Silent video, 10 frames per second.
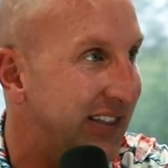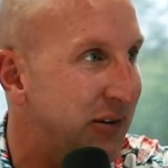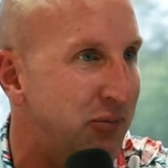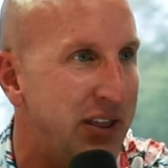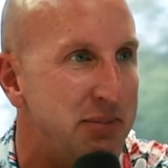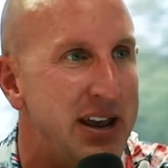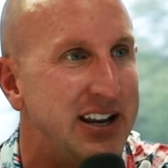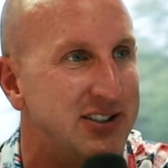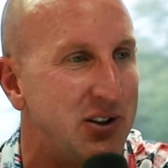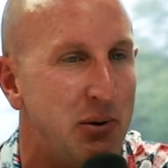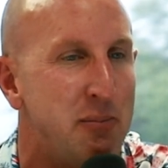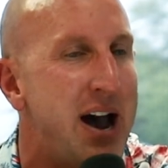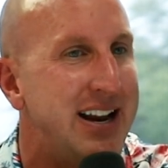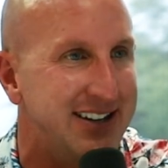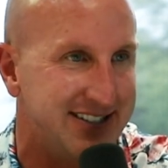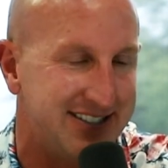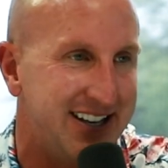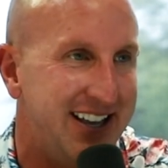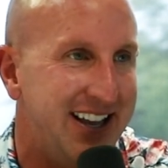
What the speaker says: And they remind us